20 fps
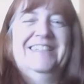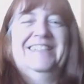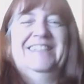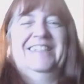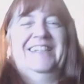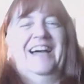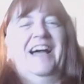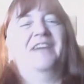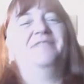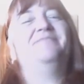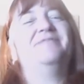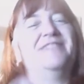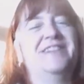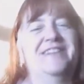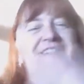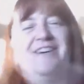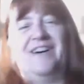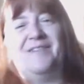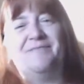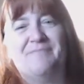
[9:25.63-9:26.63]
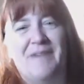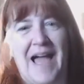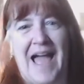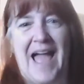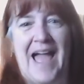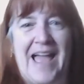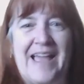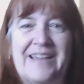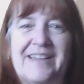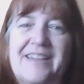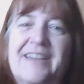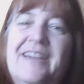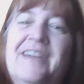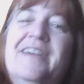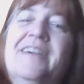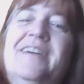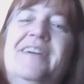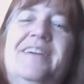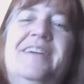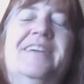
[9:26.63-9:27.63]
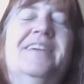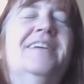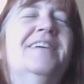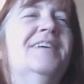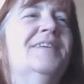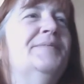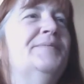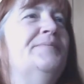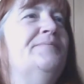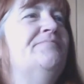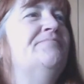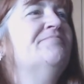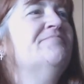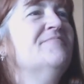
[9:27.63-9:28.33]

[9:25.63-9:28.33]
I put it all back, and